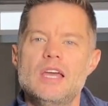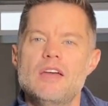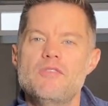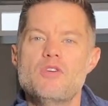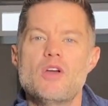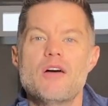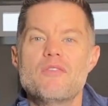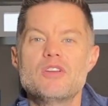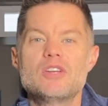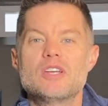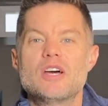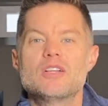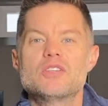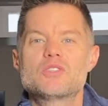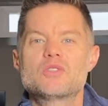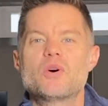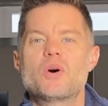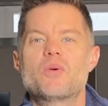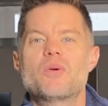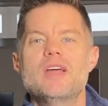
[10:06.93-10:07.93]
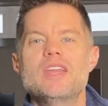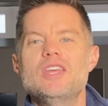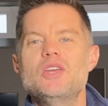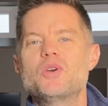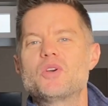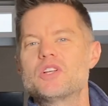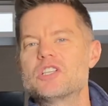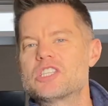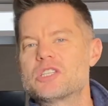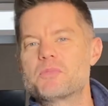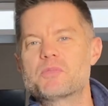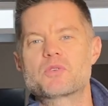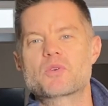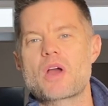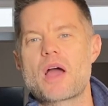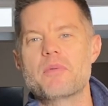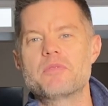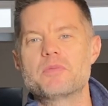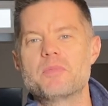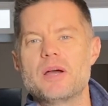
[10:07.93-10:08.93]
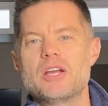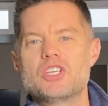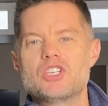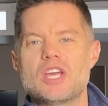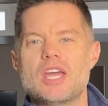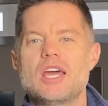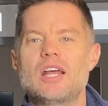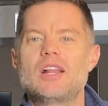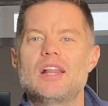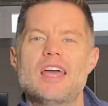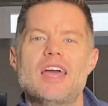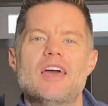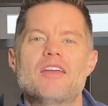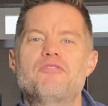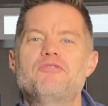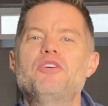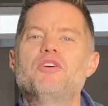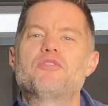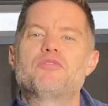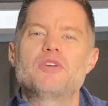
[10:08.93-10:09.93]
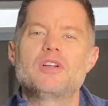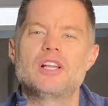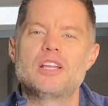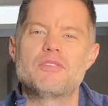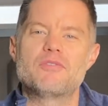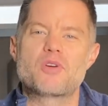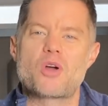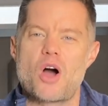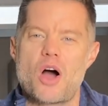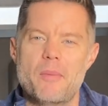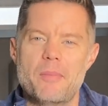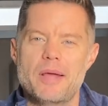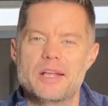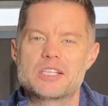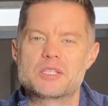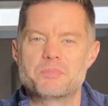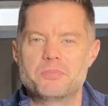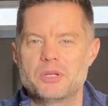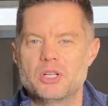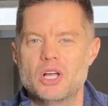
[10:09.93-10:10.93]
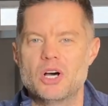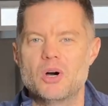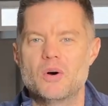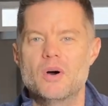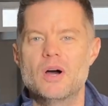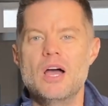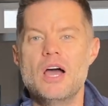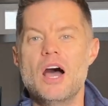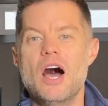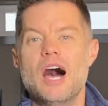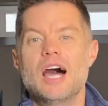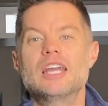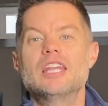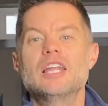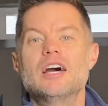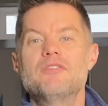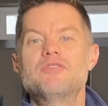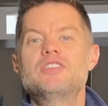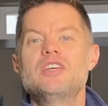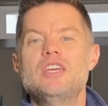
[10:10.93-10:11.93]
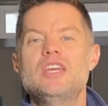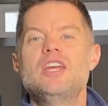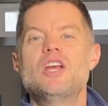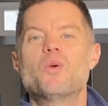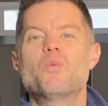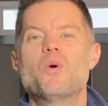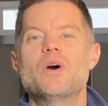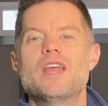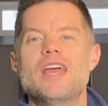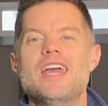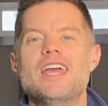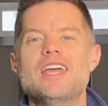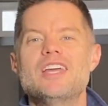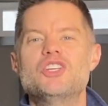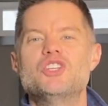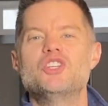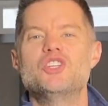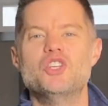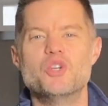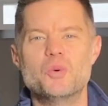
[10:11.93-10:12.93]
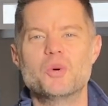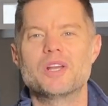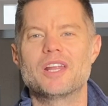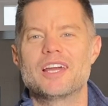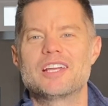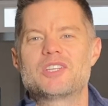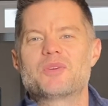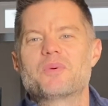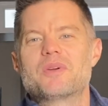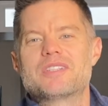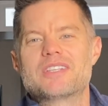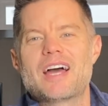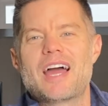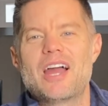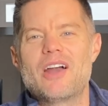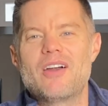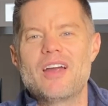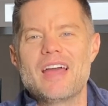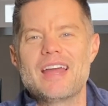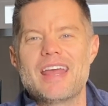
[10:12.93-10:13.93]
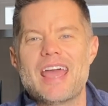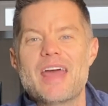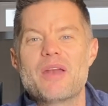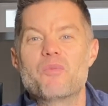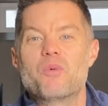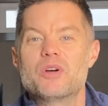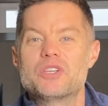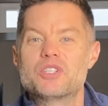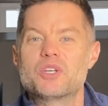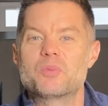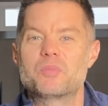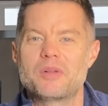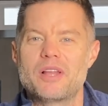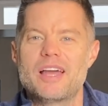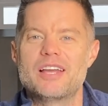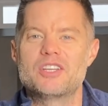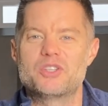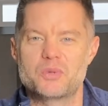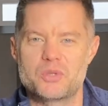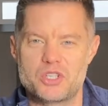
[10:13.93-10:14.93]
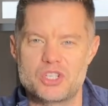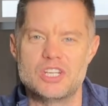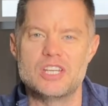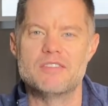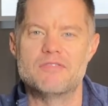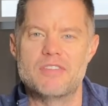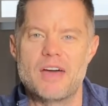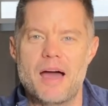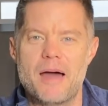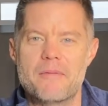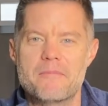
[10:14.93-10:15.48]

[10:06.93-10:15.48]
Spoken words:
If you haven't done so already, you can subscribe to my channel and feel free to leave comments below. I'd love to hear what age you would like to retire at and what's your plan to achieve that.